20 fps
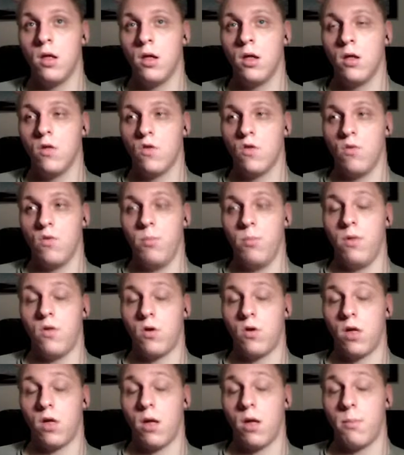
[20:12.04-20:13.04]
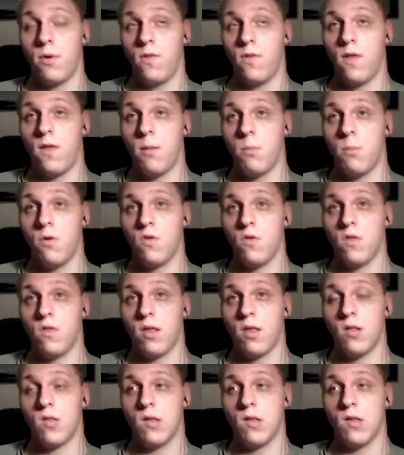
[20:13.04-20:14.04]
So we'll be talking about numbers
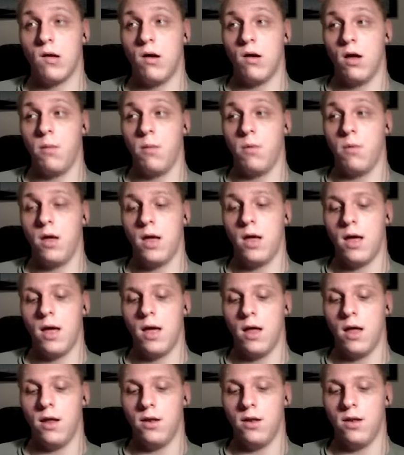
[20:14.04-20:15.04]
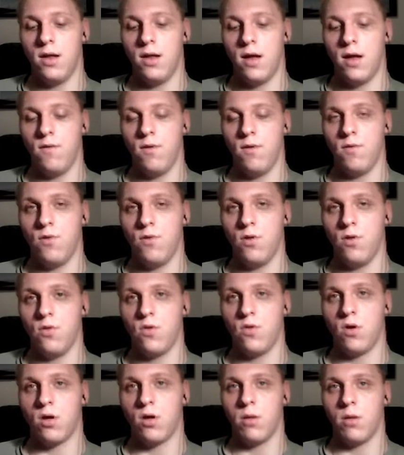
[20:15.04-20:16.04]
next time, and then we will
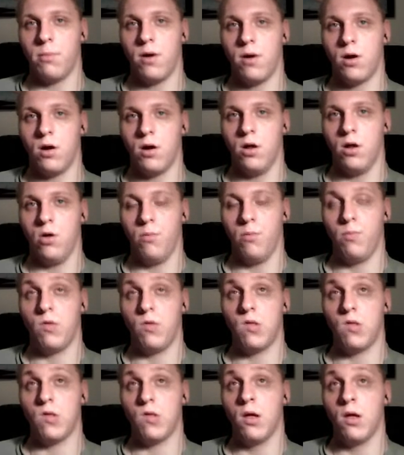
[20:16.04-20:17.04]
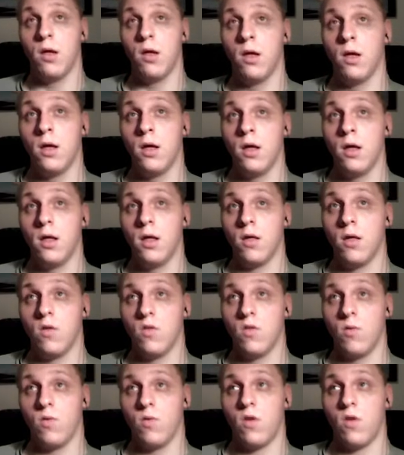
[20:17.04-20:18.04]
talk about loops, because
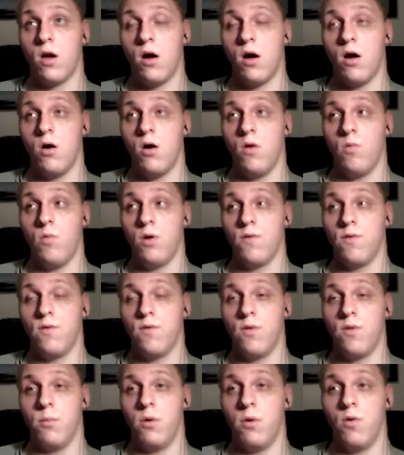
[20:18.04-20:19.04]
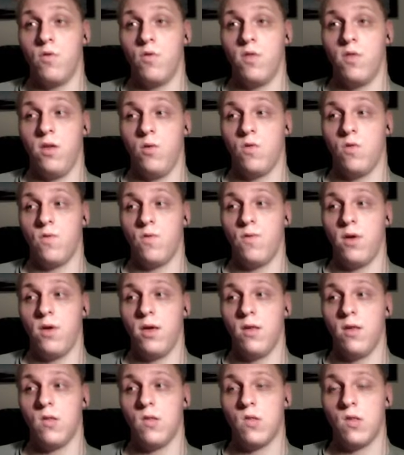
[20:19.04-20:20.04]
those are one of the most used
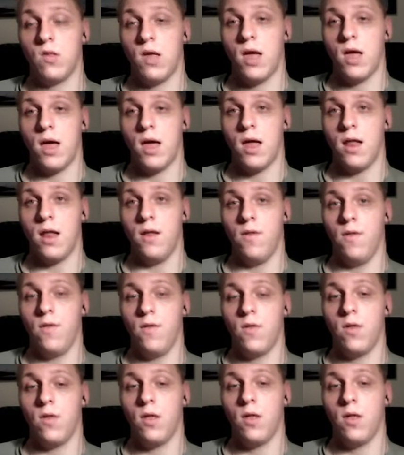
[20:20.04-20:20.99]
things. And